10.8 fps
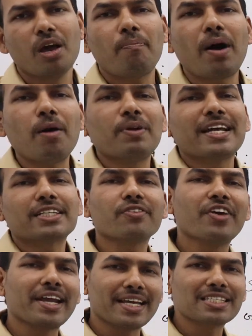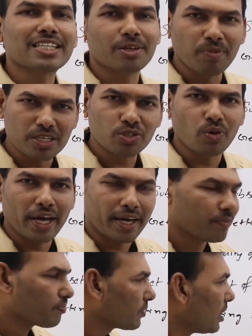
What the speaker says: Population variance sigma square.